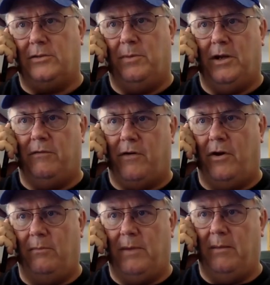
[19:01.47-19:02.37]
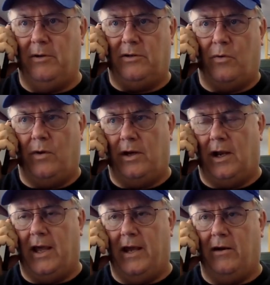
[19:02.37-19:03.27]
been diverted, maybe toward
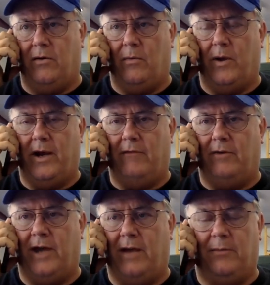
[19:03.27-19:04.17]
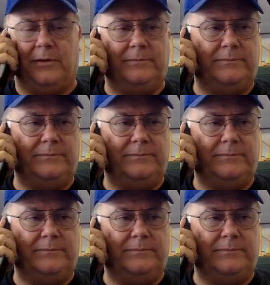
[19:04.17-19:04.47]
Atlanta or whatever, hadn't we?